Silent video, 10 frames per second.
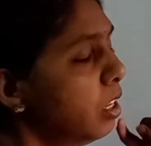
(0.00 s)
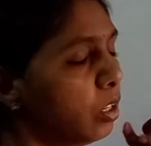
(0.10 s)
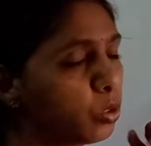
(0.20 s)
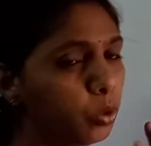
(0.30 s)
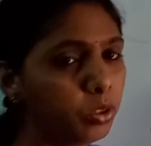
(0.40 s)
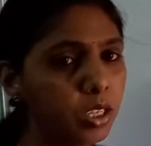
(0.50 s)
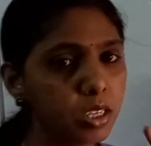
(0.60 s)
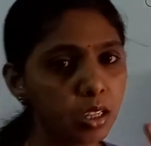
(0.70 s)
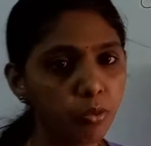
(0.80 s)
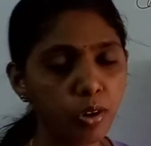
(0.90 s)
So these
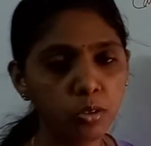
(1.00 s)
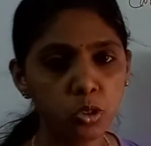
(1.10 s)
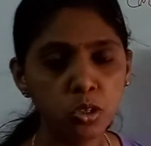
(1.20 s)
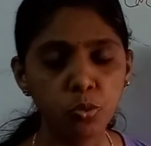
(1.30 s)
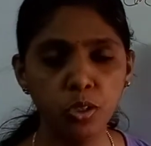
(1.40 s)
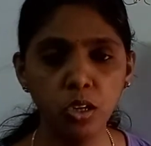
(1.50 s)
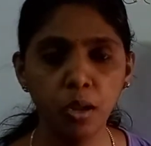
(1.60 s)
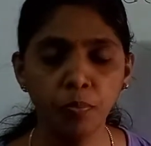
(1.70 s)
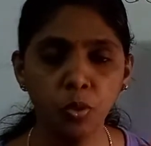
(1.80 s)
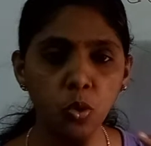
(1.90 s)
are the functions which
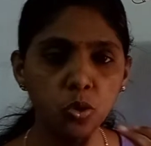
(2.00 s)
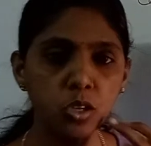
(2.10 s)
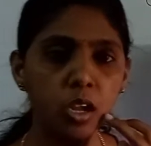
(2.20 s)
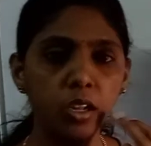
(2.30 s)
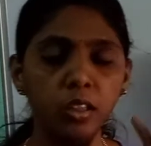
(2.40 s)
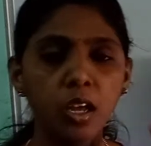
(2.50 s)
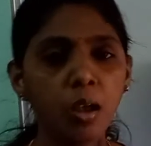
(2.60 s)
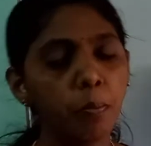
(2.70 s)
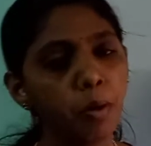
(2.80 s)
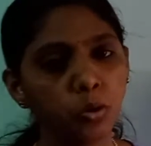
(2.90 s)
goes on in the
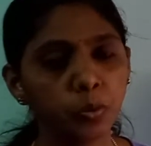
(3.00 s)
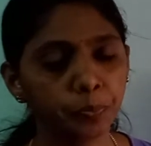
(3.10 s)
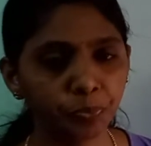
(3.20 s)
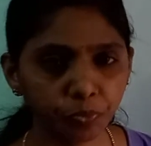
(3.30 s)
mouth.